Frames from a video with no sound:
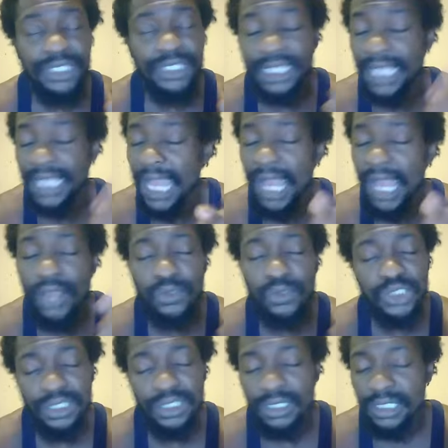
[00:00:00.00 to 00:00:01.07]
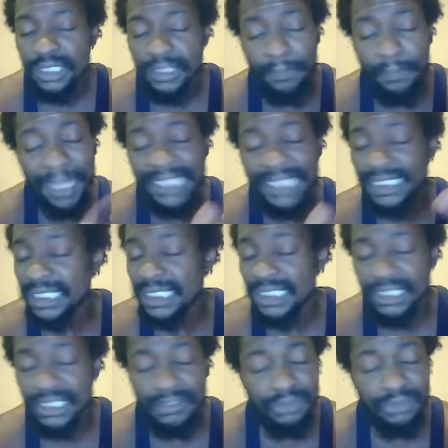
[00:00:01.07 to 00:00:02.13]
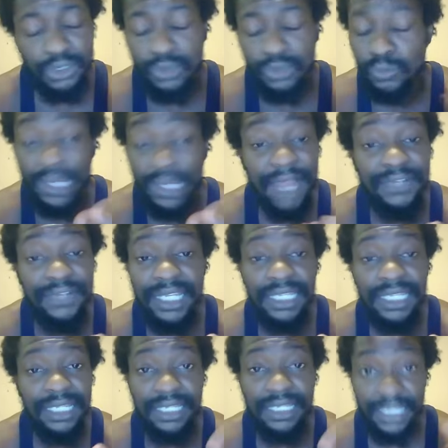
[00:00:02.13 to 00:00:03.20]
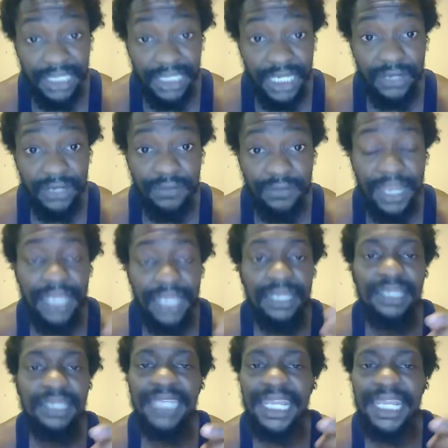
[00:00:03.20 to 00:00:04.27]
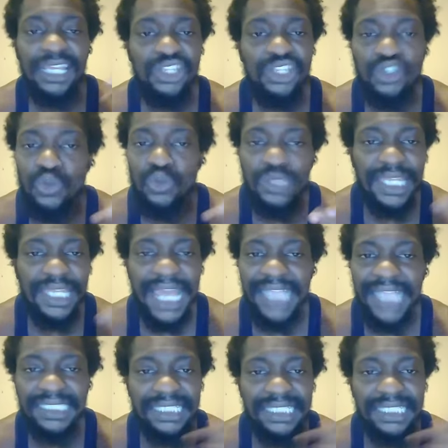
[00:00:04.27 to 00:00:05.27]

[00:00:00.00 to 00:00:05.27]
cows, the bisons, the, you know, whatever they killing, the deer, right? They could euthanize these